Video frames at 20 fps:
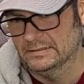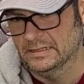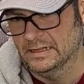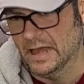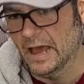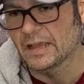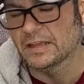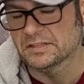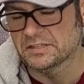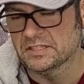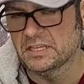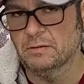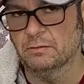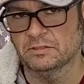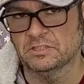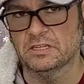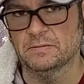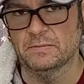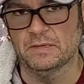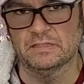I can see
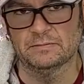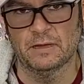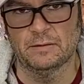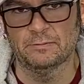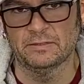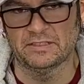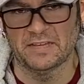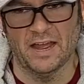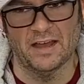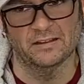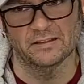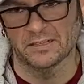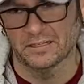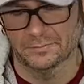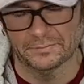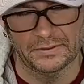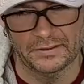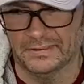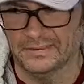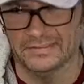what she means by metallic,
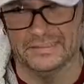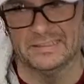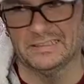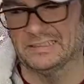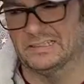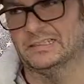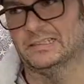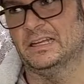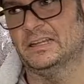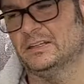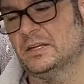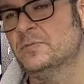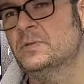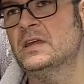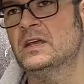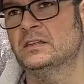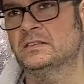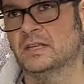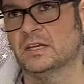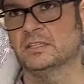but it's it, to
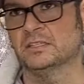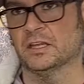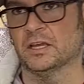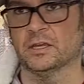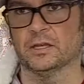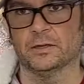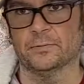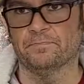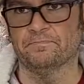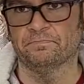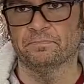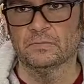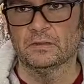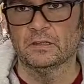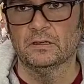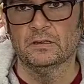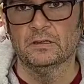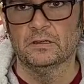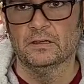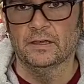me it tastes like
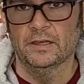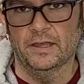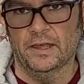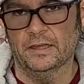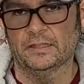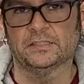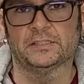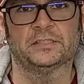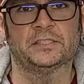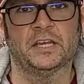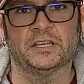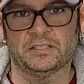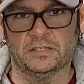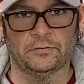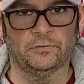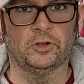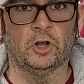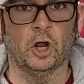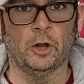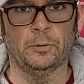
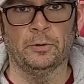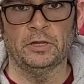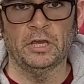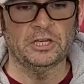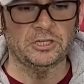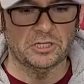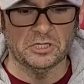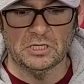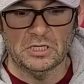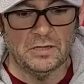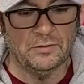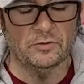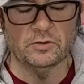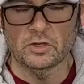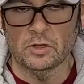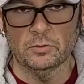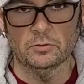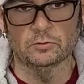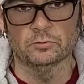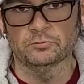excessive carbonation, even
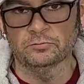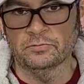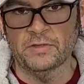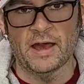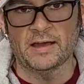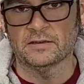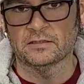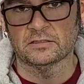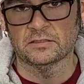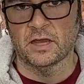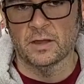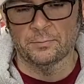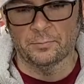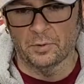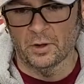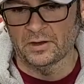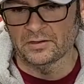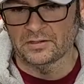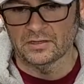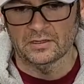though that is not
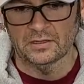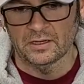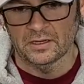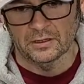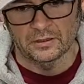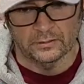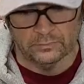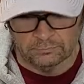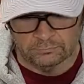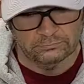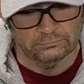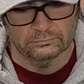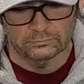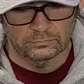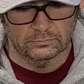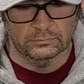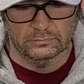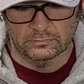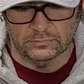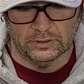present in
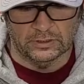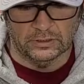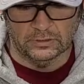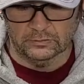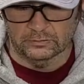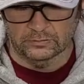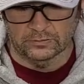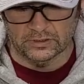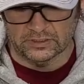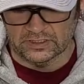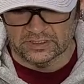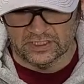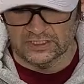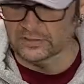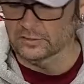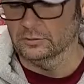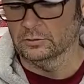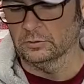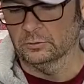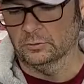you know the
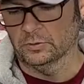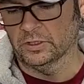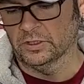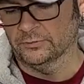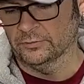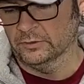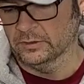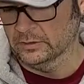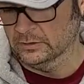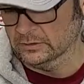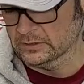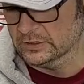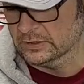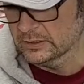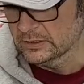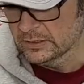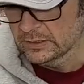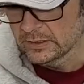sizzle or whatever else.